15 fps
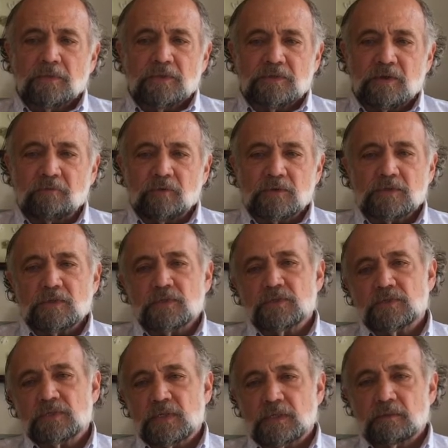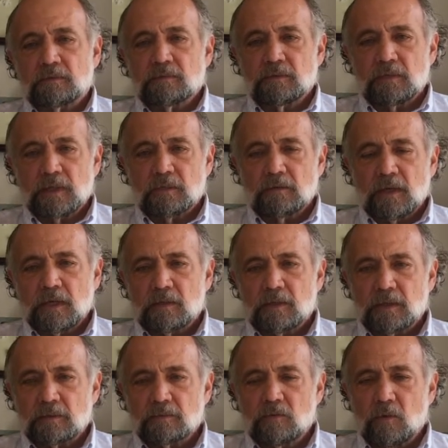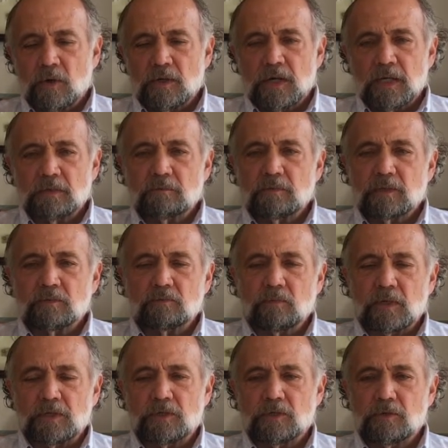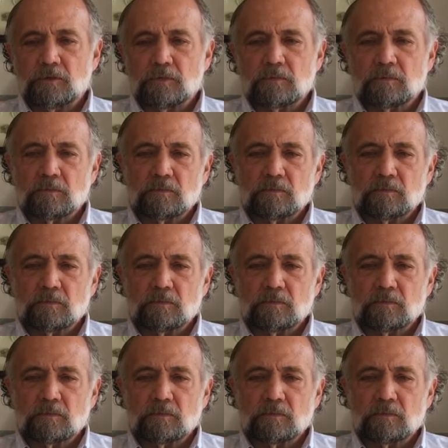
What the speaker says: the differences and coordinate with what you